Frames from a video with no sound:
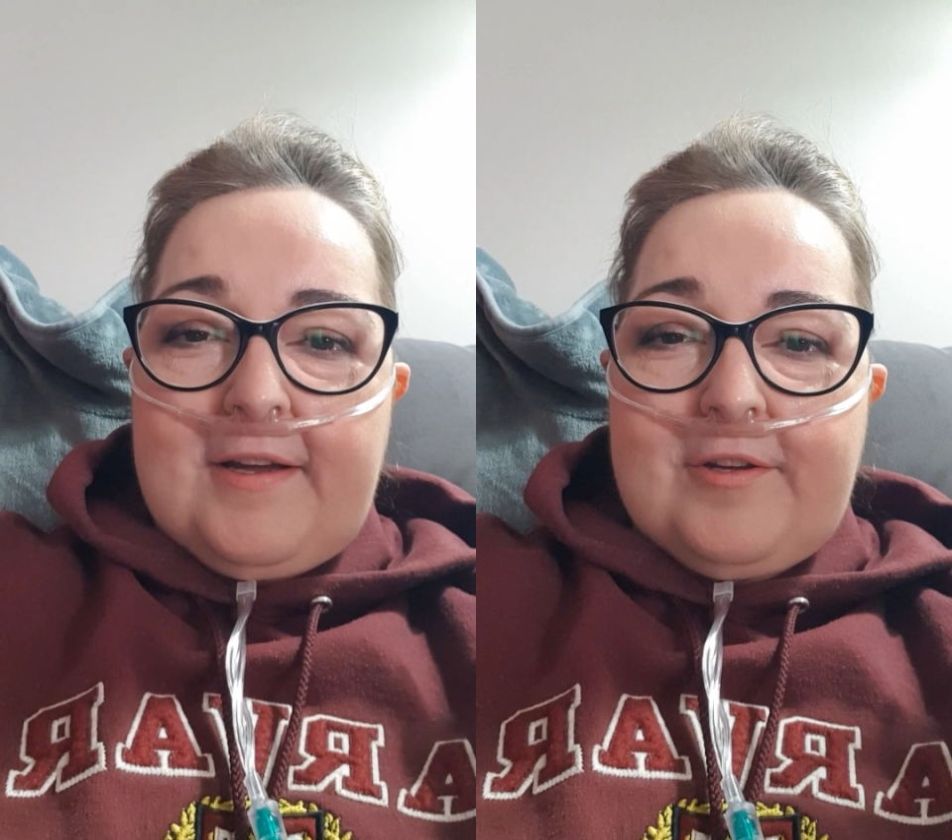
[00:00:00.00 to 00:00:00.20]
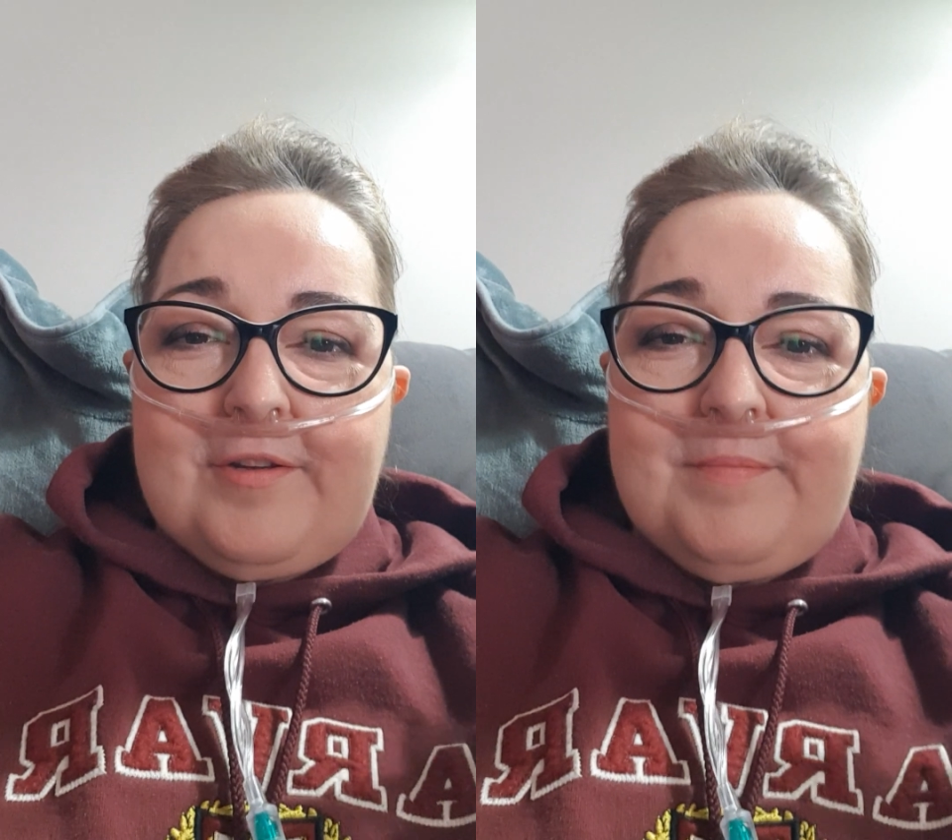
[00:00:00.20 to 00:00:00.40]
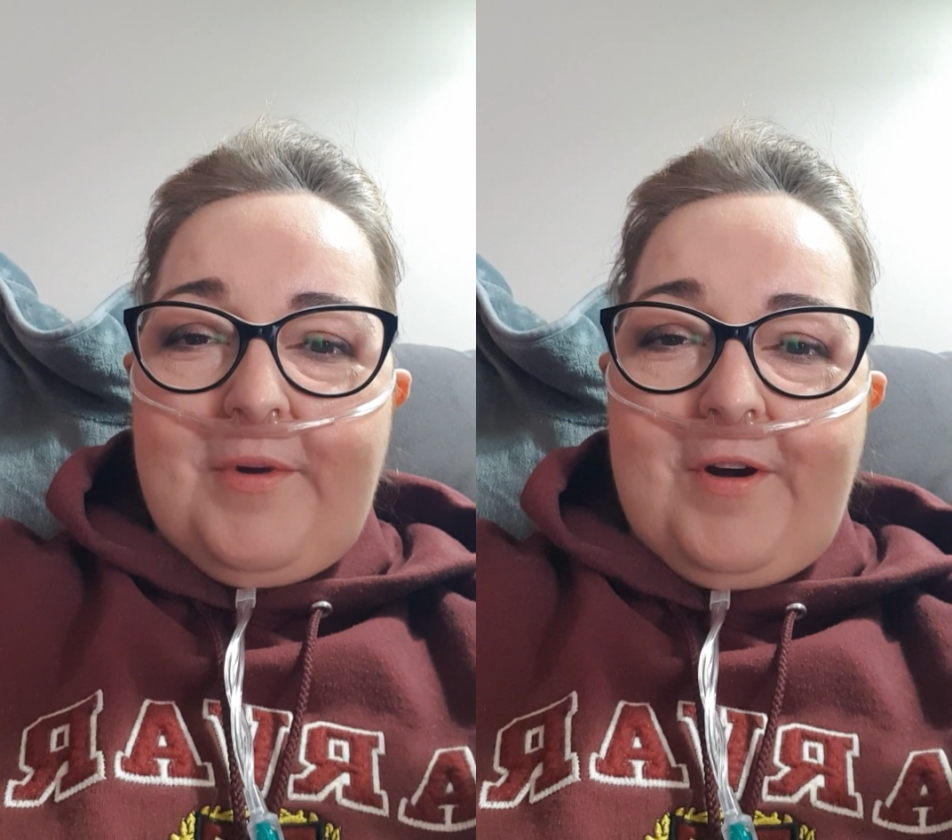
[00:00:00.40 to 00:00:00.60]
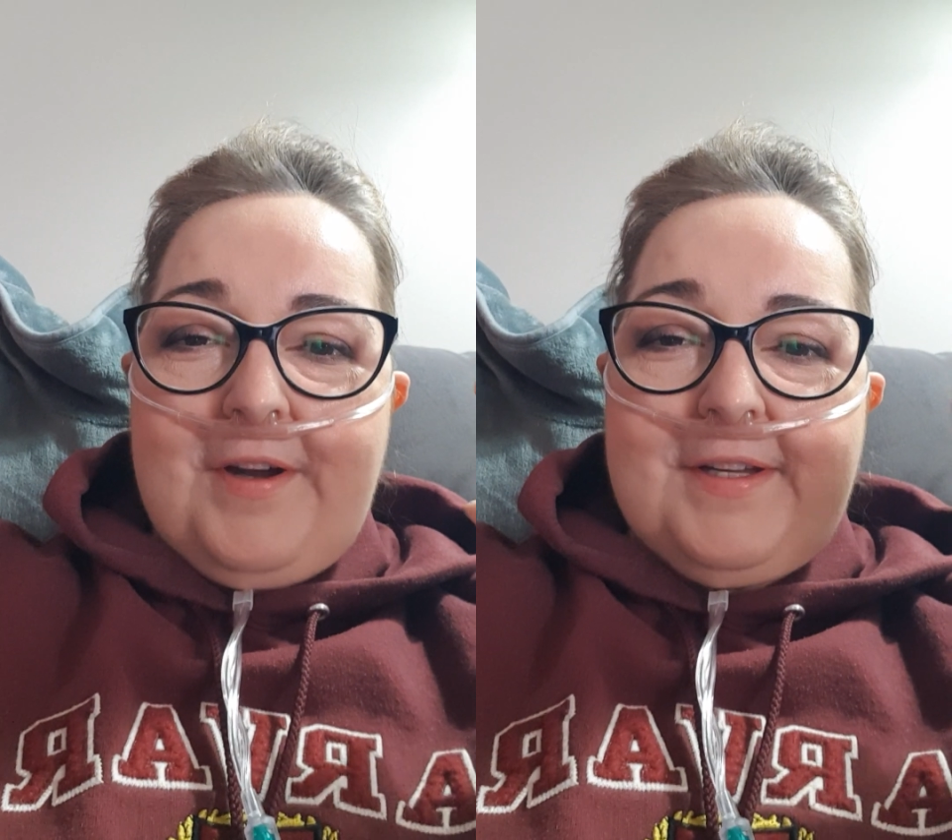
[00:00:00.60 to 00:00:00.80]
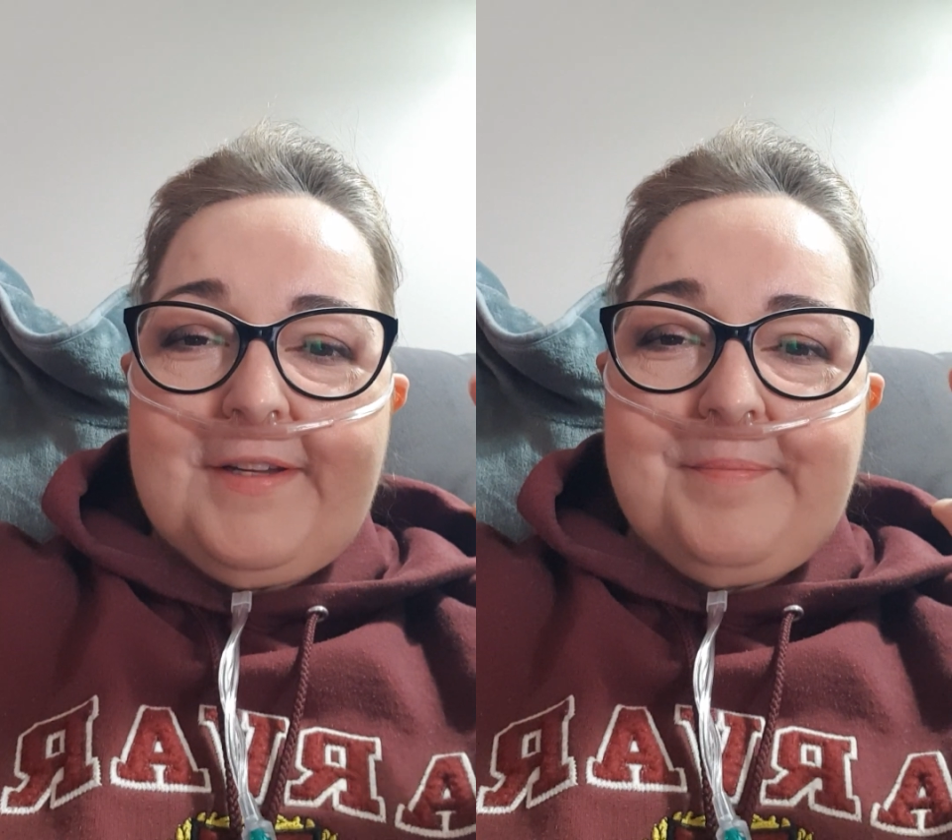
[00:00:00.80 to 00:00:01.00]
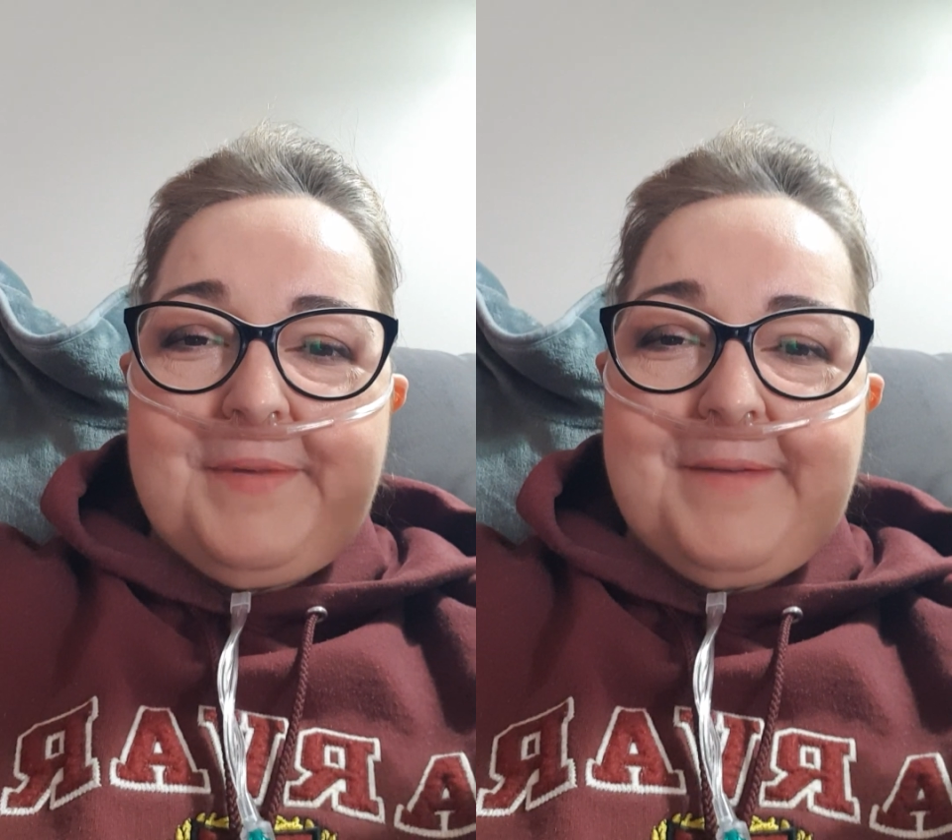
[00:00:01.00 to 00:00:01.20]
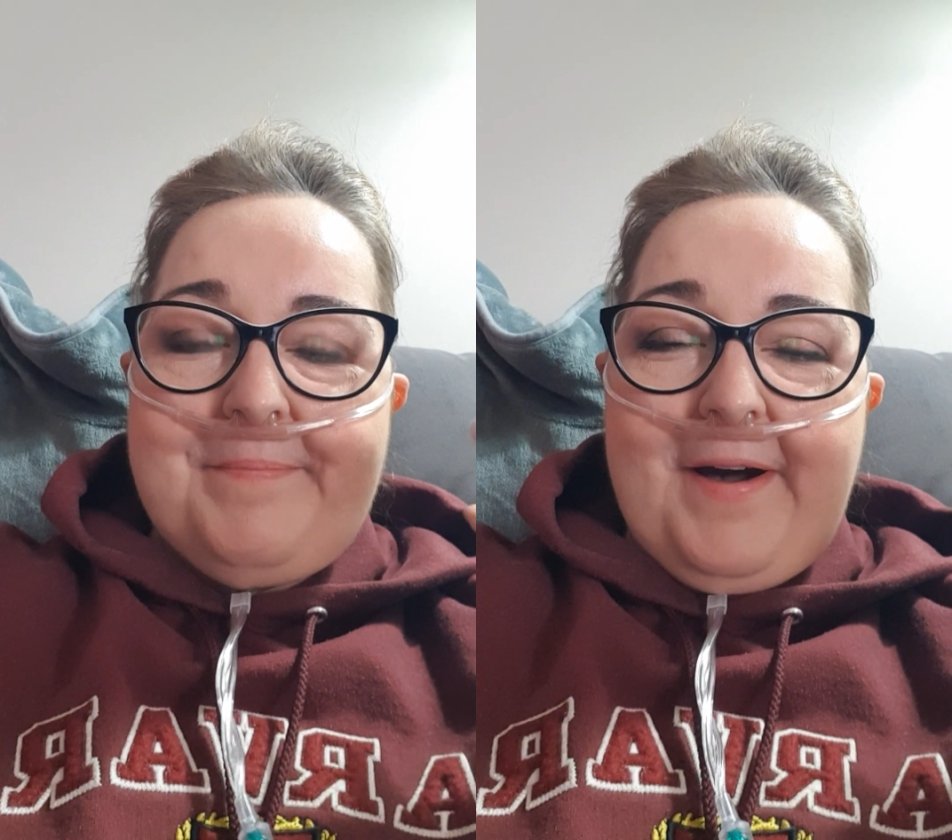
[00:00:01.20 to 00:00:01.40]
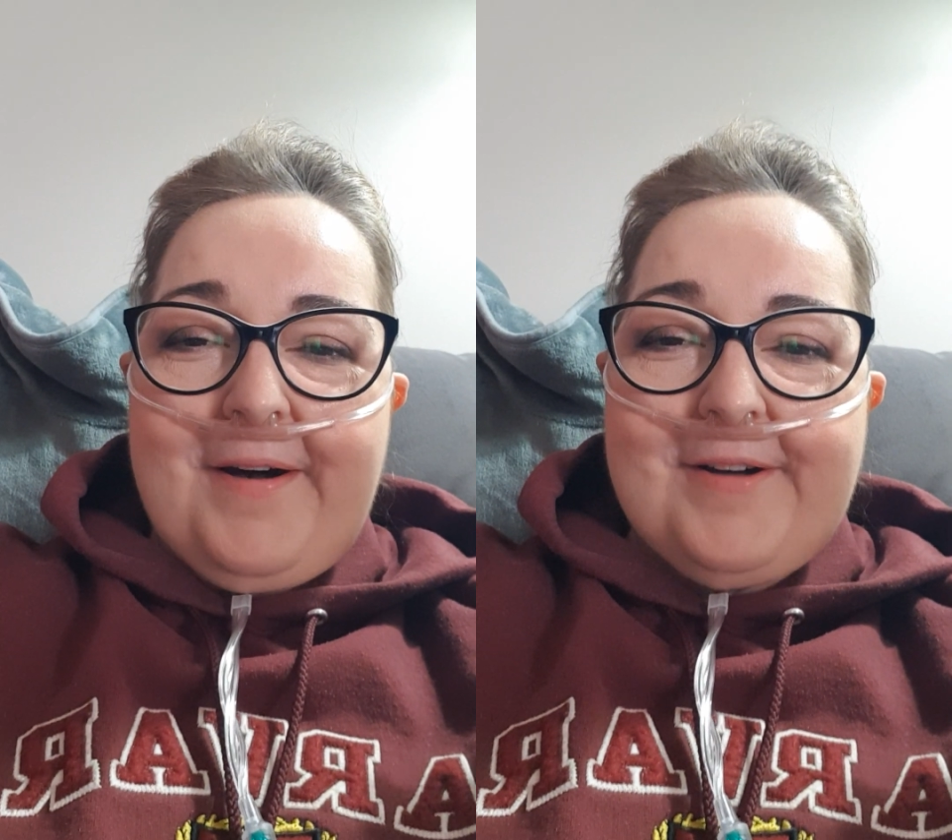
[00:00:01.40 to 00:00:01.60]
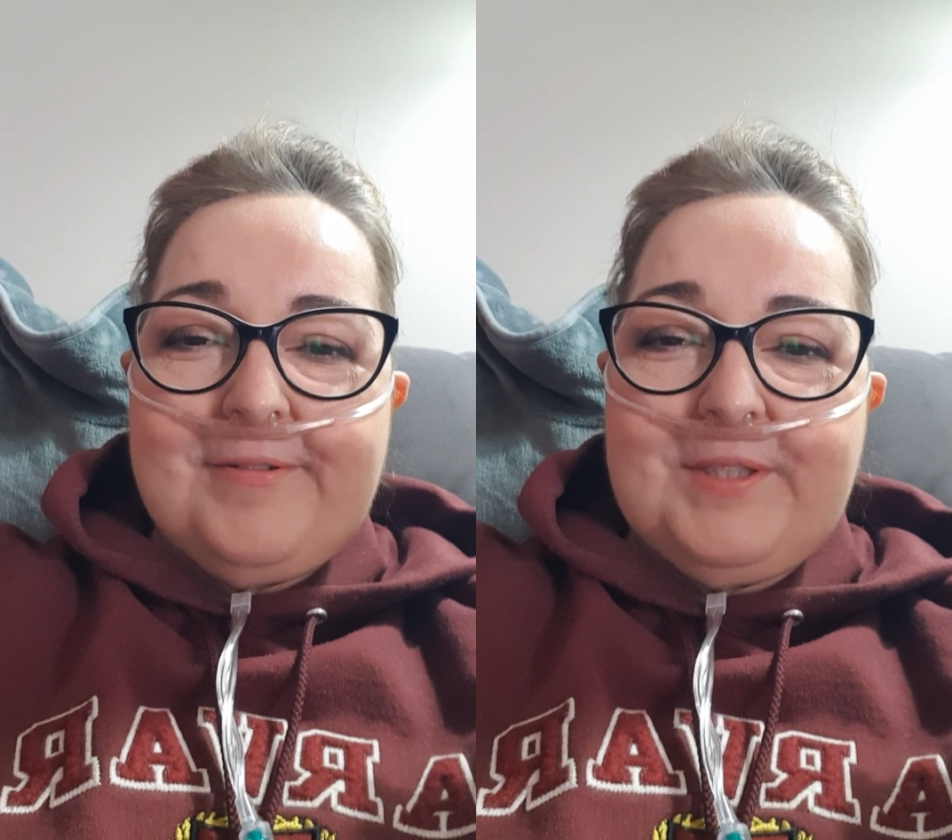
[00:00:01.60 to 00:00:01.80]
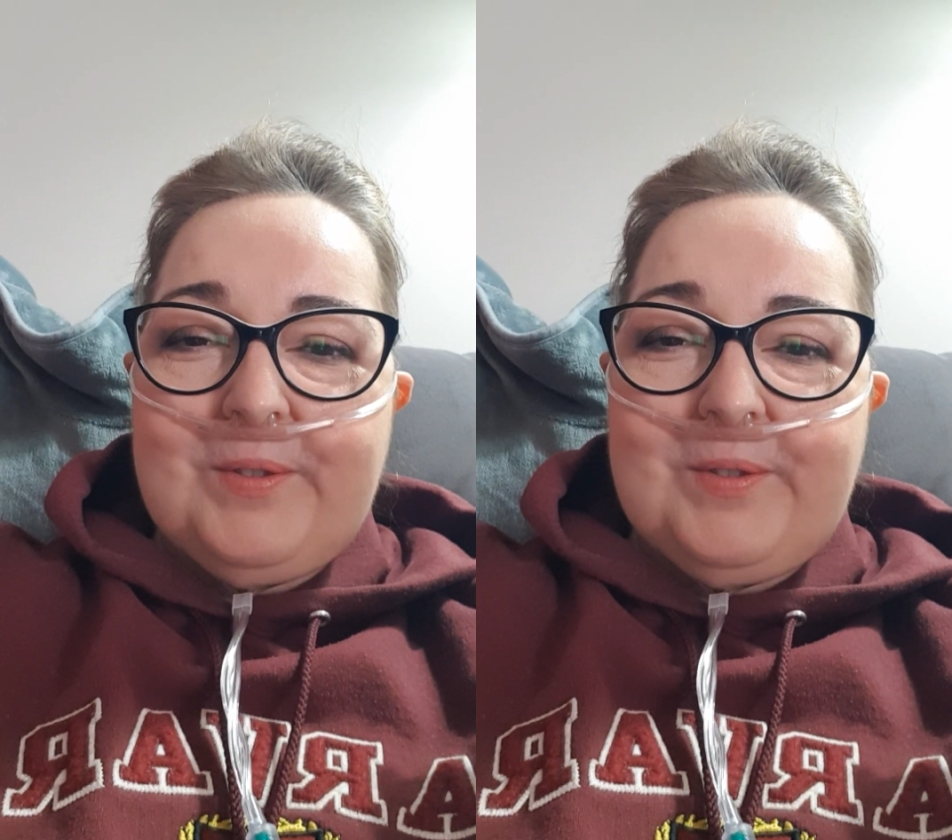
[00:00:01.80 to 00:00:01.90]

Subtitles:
Good morning, people.